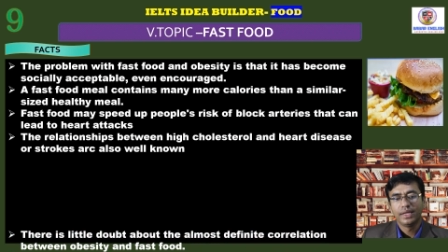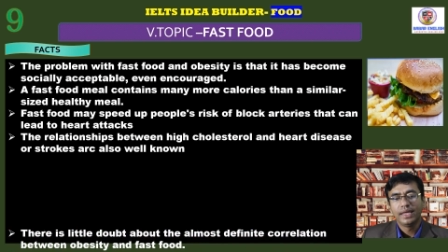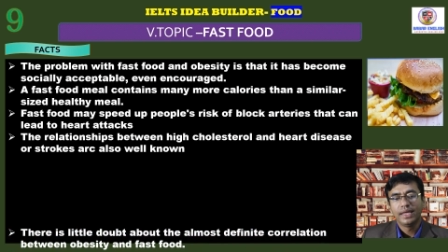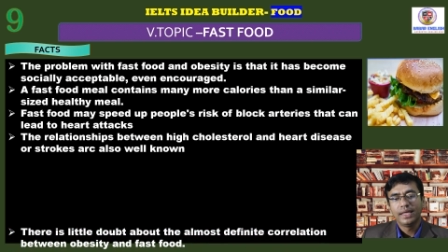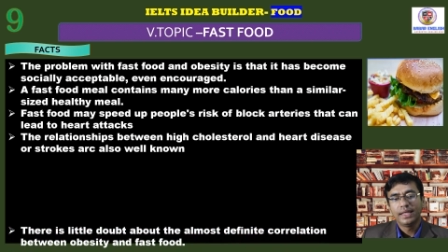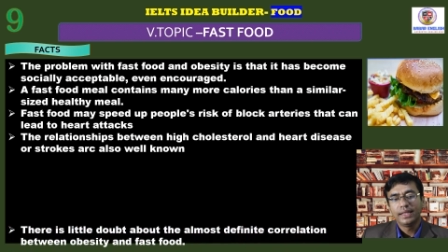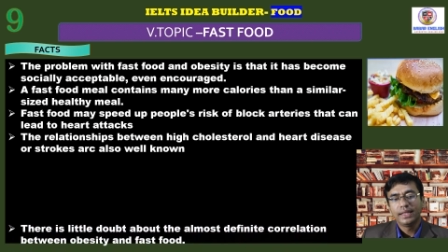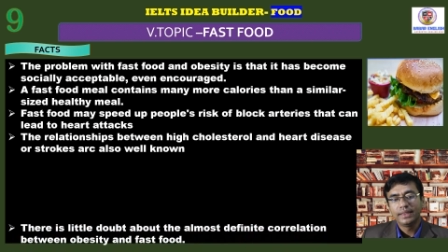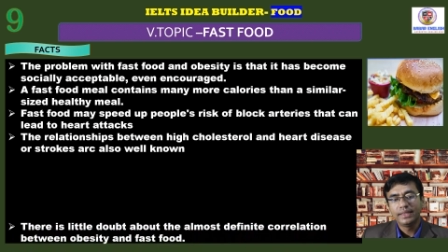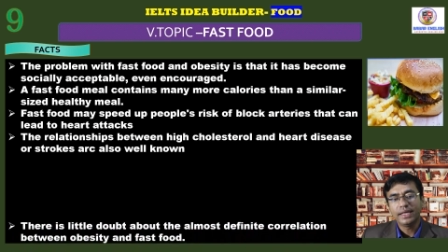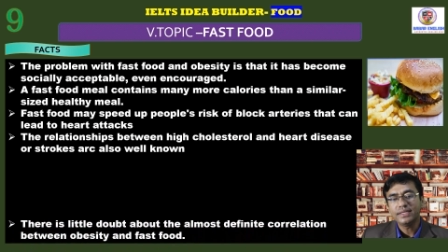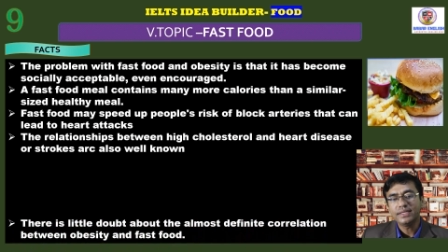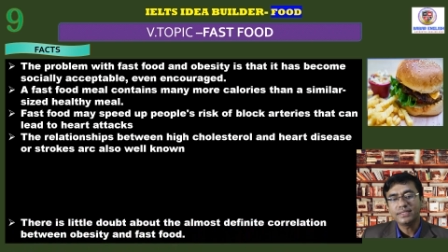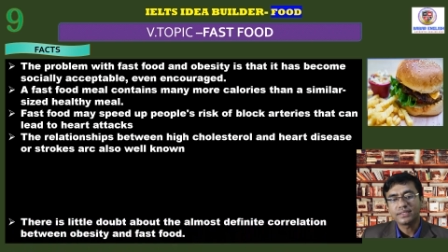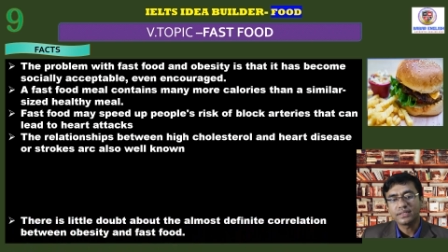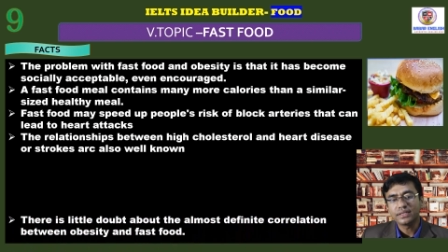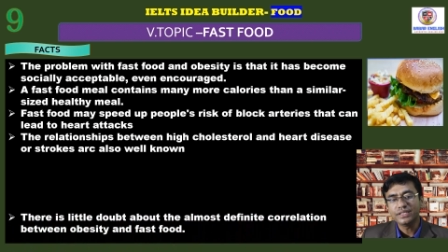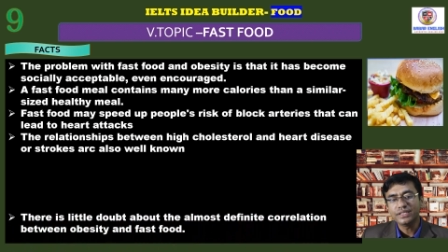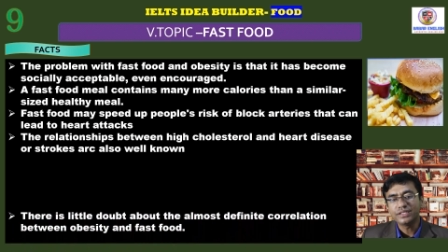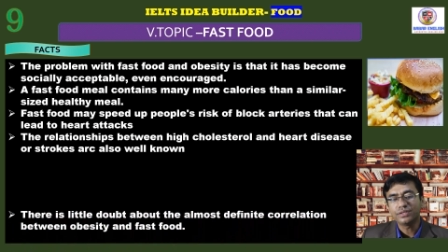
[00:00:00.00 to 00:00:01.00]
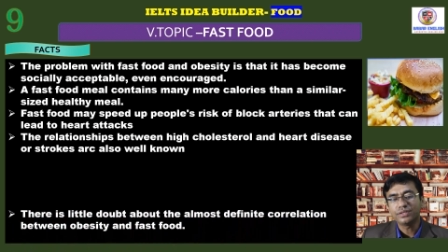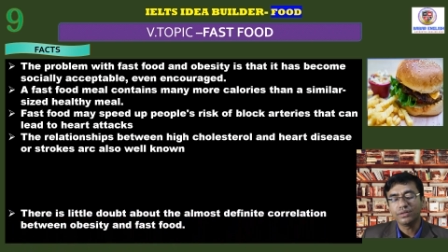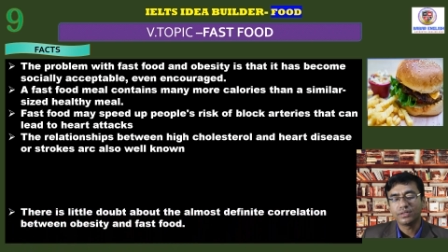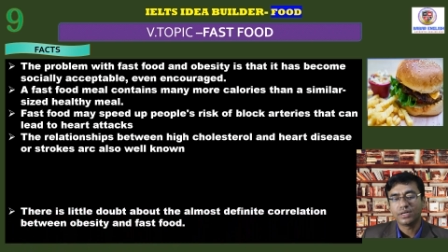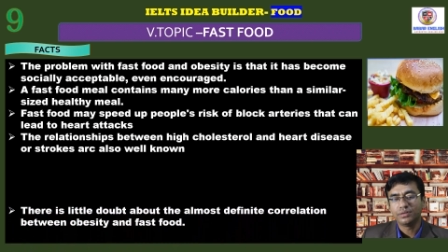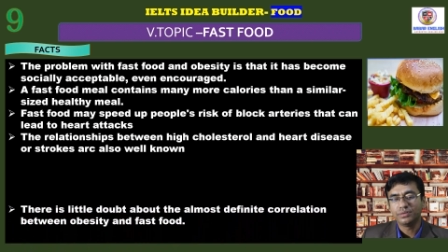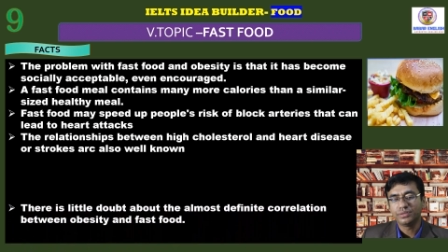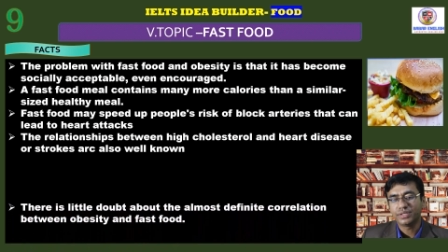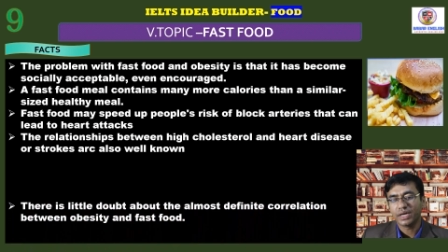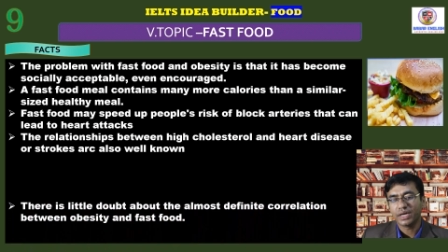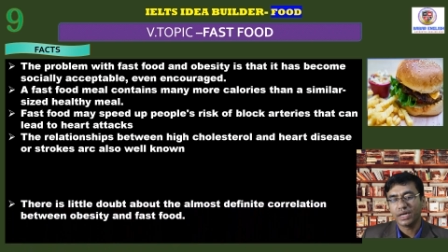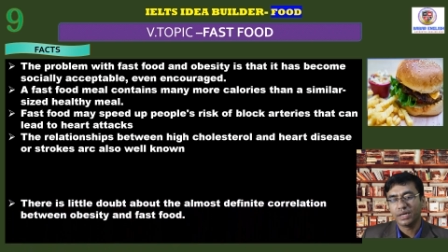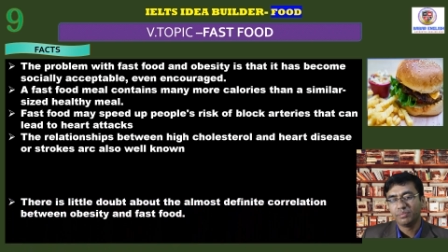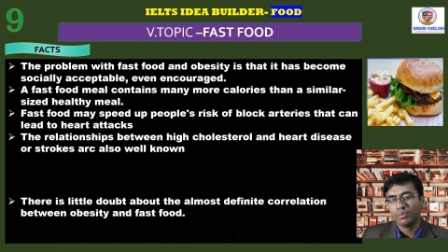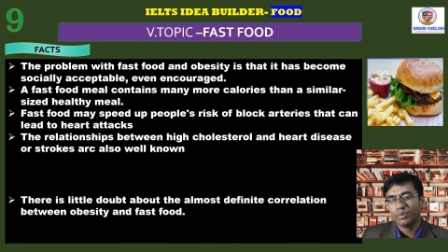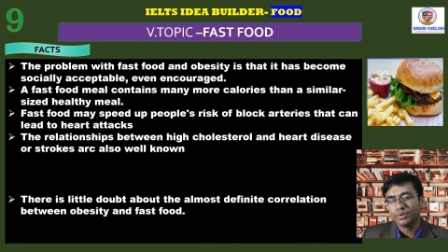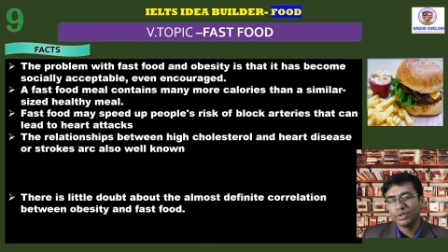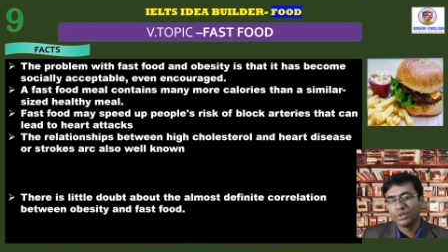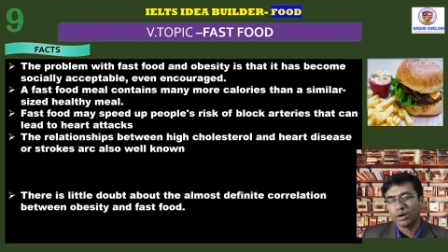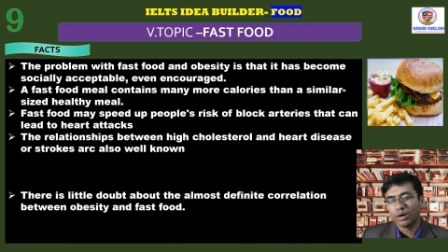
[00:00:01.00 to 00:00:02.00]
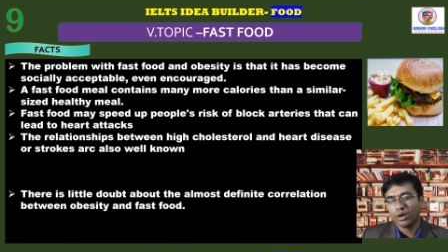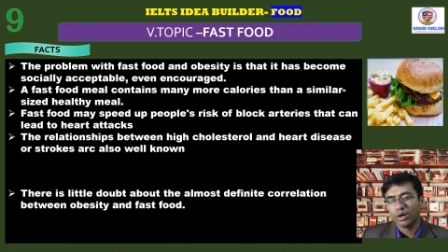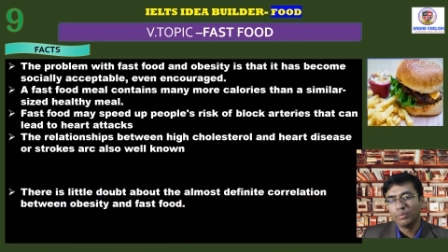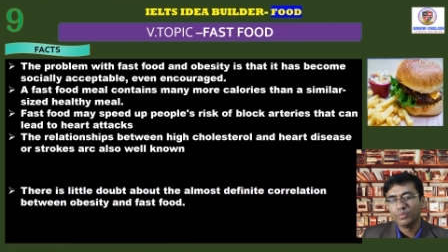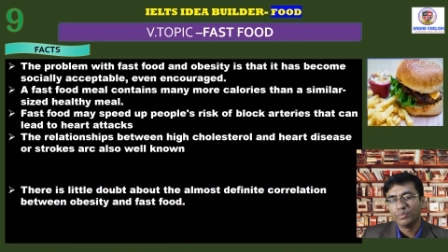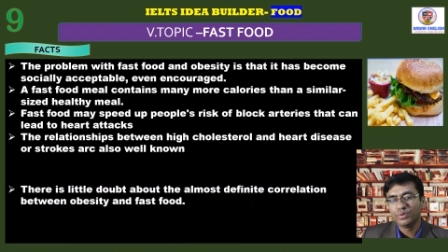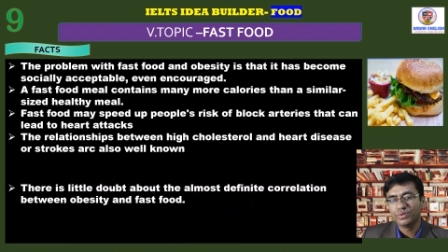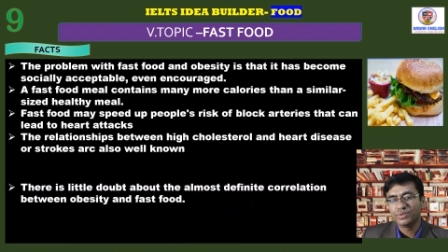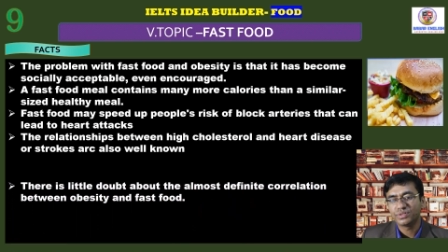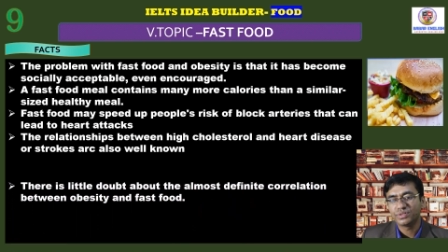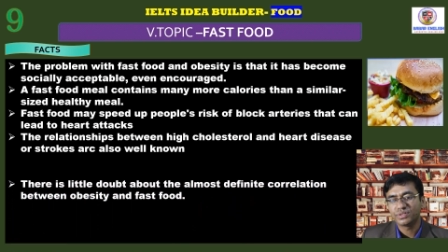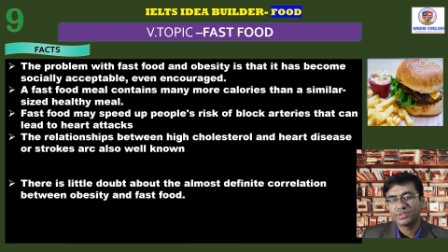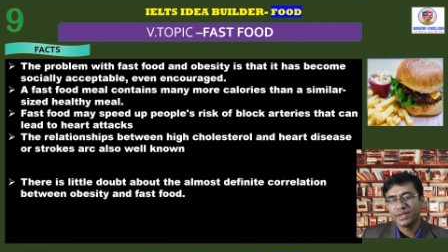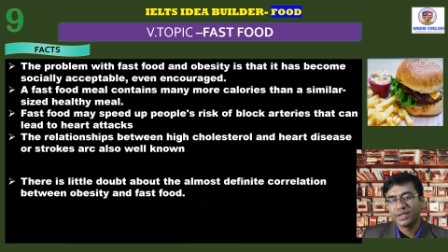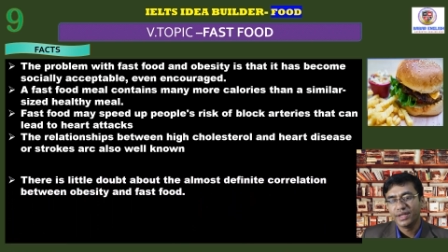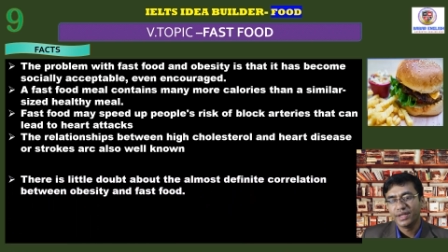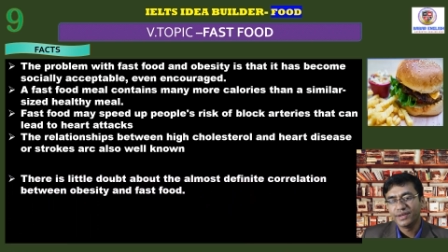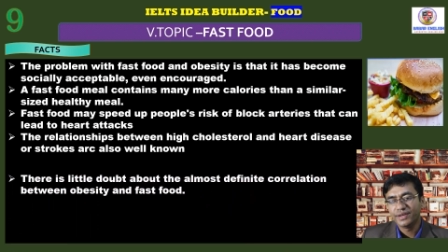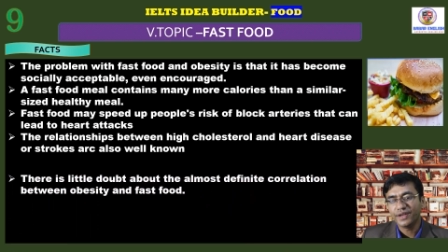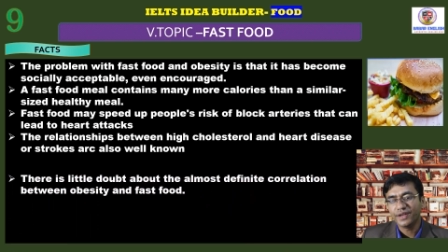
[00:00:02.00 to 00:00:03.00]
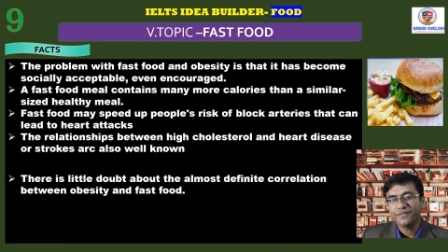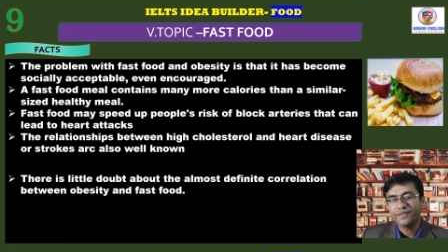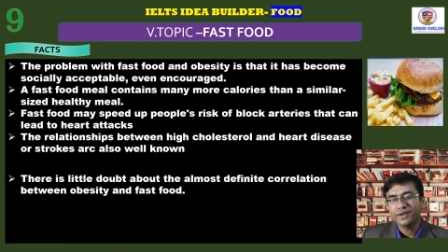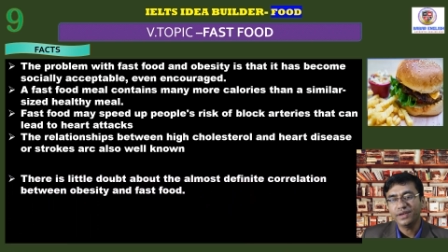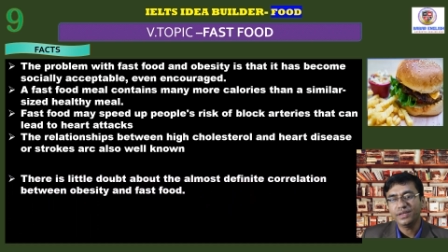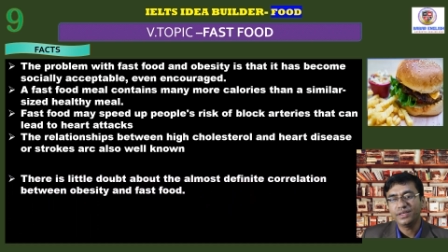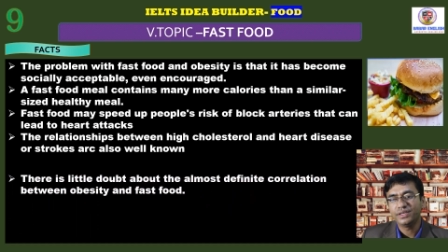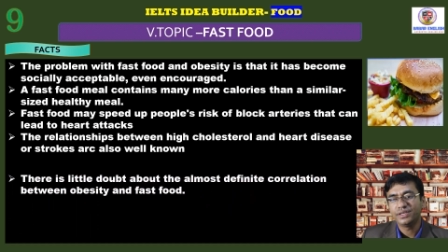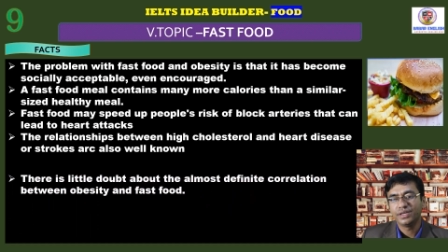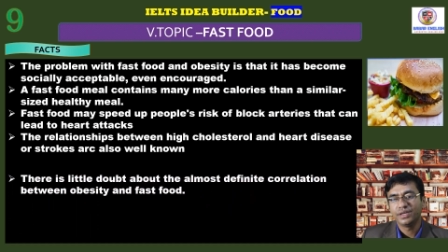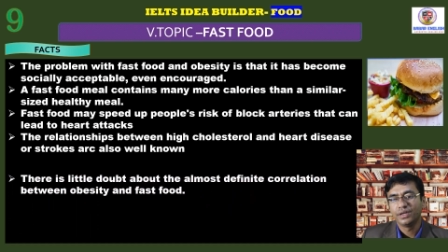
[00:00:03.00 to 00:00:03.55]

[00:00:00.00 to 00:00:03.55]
There is little doubt about the almost definite